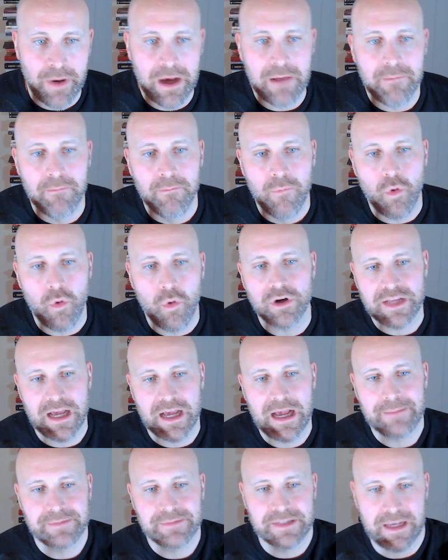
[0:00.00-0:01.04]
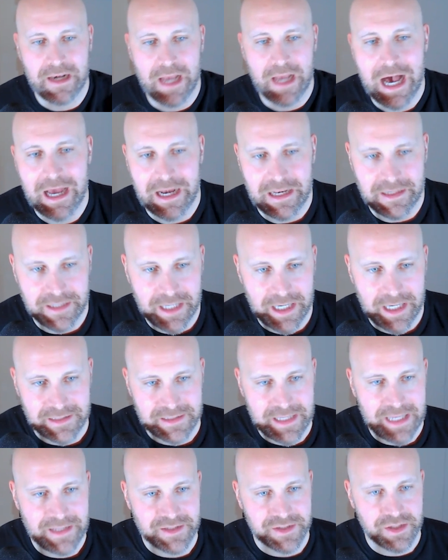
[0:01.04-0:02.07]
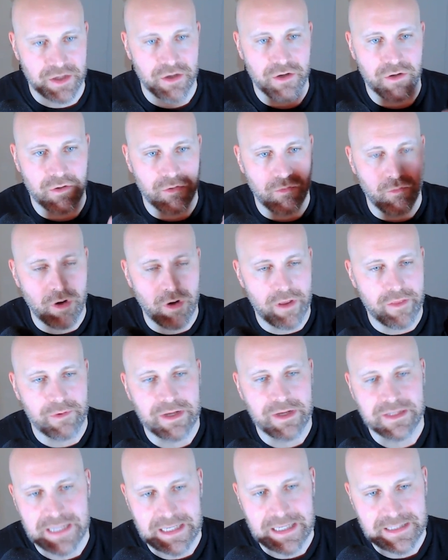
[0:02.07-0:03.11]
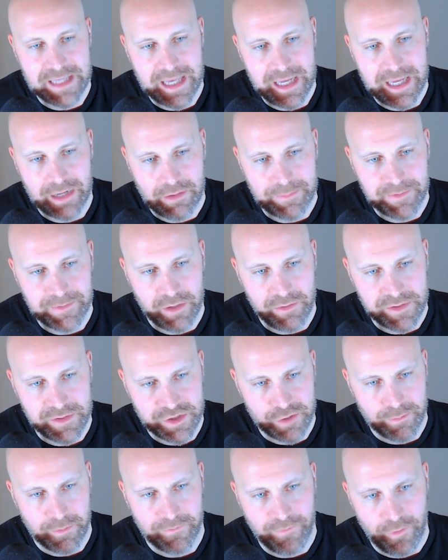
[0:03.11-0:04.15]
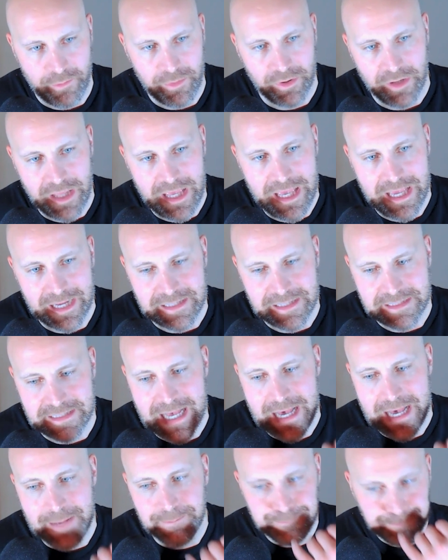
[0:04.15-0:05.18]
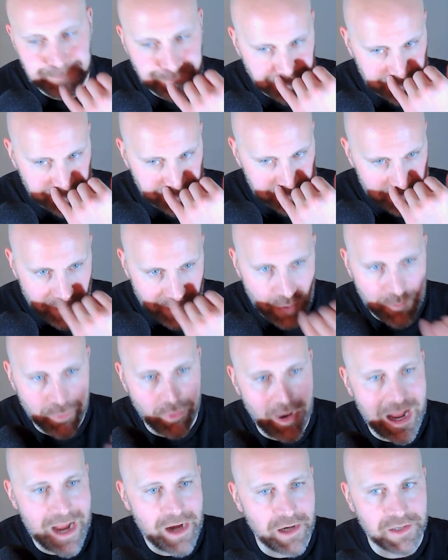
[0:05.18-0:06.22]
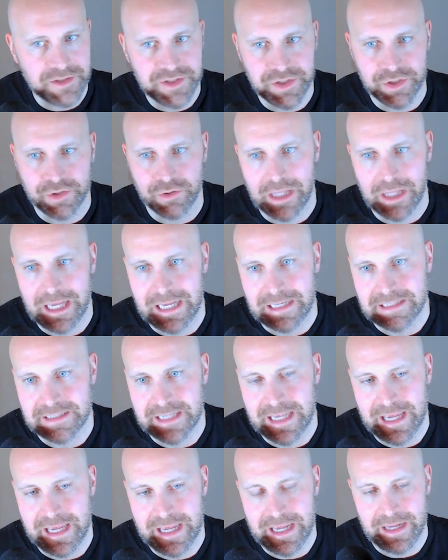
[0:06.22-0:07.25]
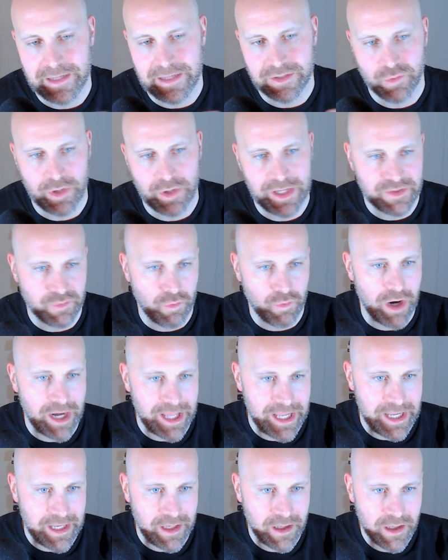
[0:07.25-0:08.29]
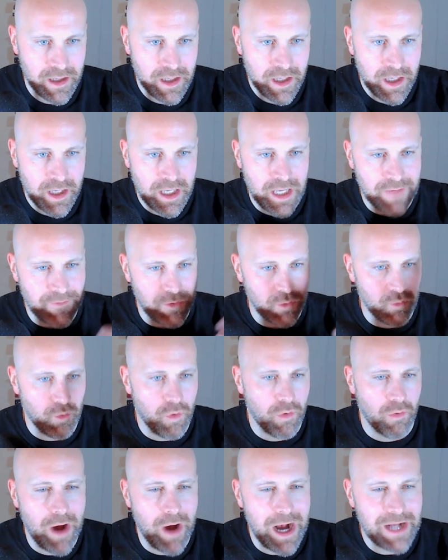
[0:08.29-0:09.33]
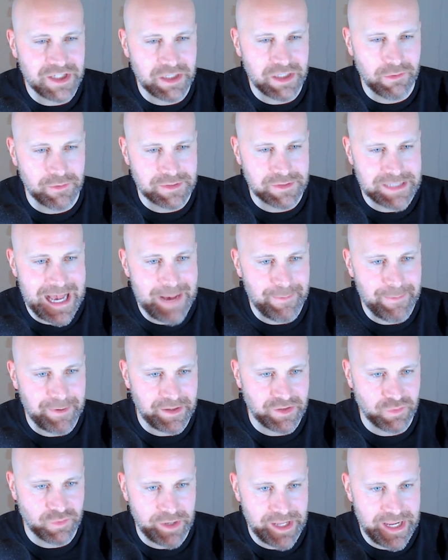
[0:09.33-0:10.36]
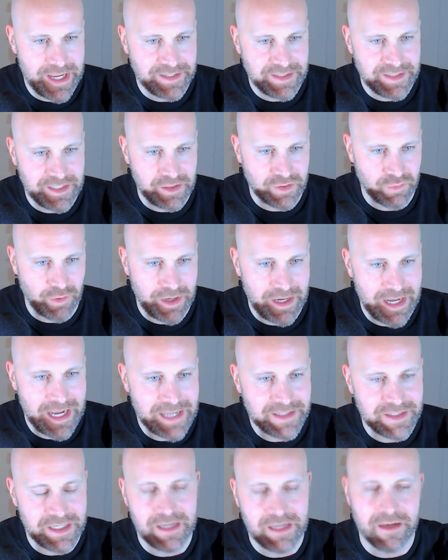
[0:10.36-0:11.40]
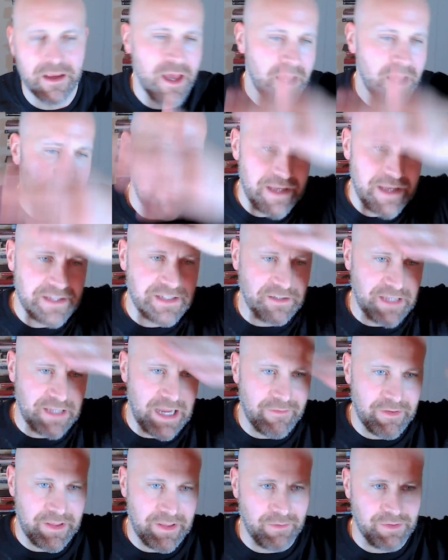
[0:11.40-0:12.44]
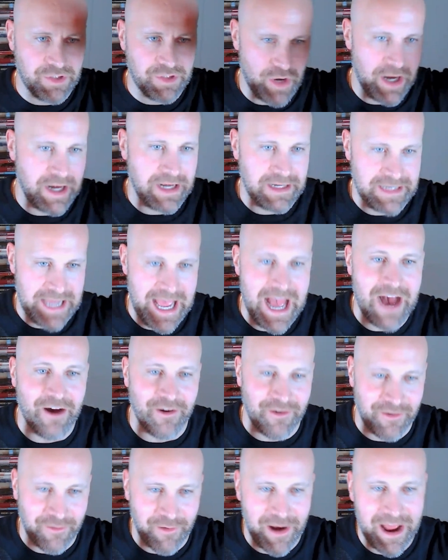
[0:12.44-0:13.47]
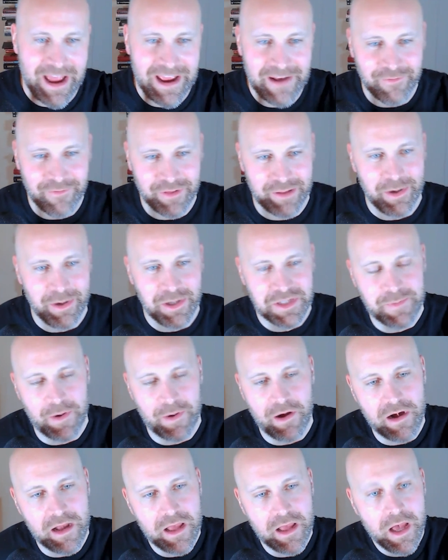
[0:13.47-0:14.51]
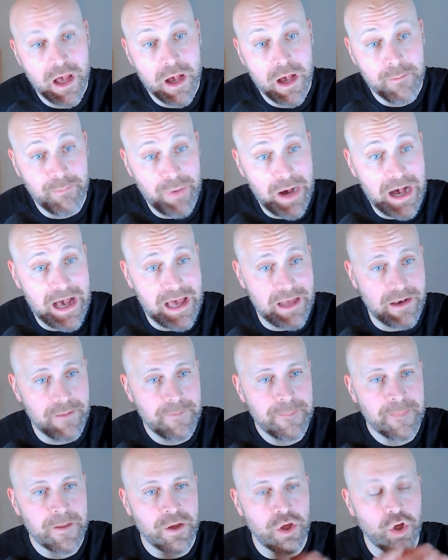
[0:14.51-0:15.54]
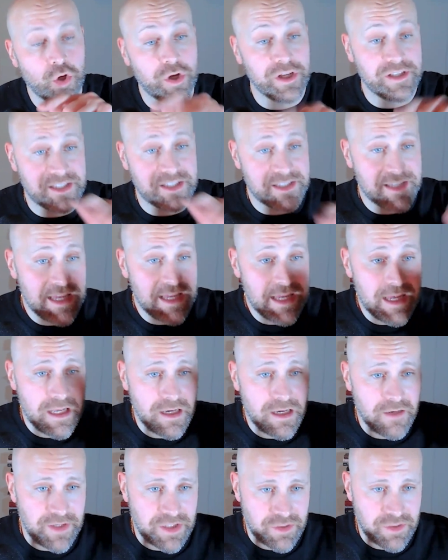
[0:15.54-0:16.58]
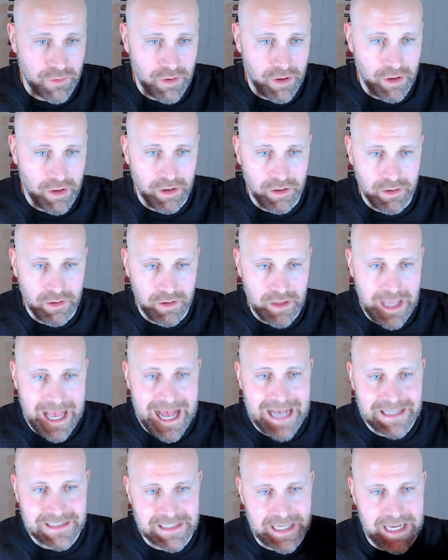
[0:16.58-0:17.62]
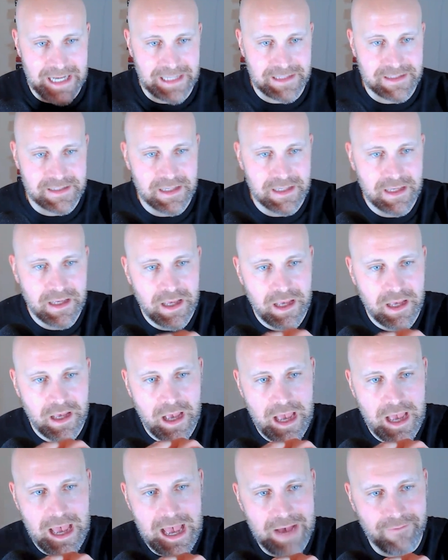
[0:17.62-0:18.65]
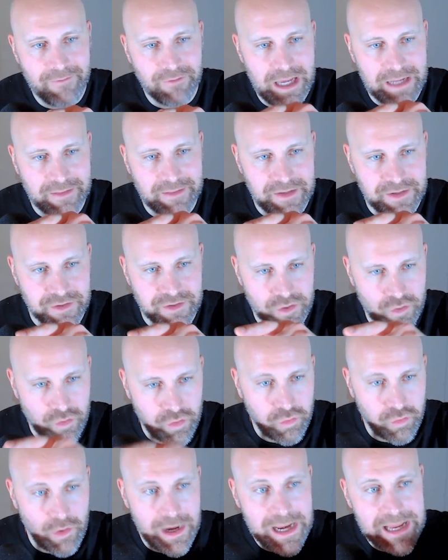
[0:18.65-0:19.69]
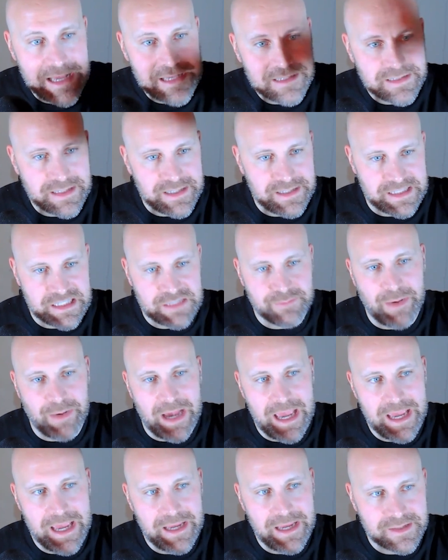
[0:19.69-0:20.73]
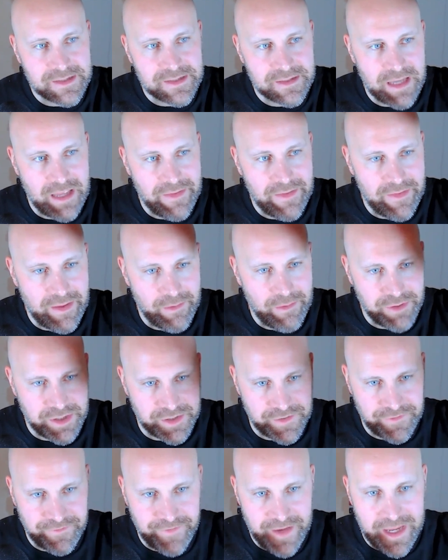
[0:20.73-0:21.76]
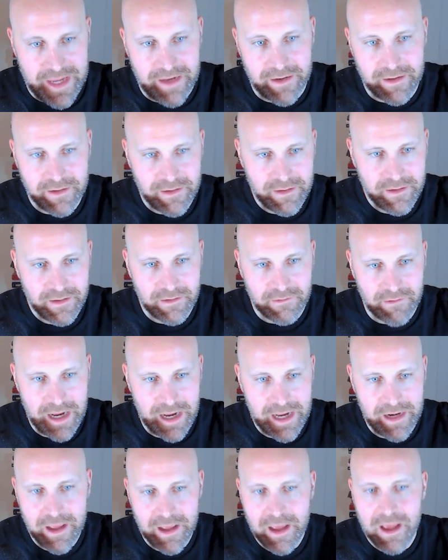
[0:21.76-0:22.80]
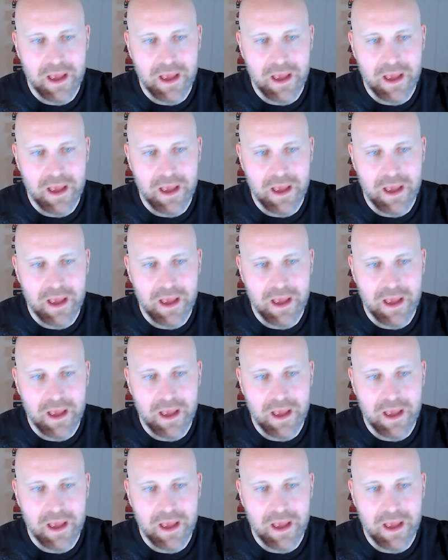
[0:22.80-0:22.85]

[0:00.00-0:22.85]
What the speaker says: But more times than not, it does. And so one of the reasons I say crypto is super formulaic is that prior to like, say, 2020, if you were watching what was happening in 2018 and 2019, basically everything was trending down, right? For the most part. But you could see individual assets have like these crazy spikes and then they would just fade, right?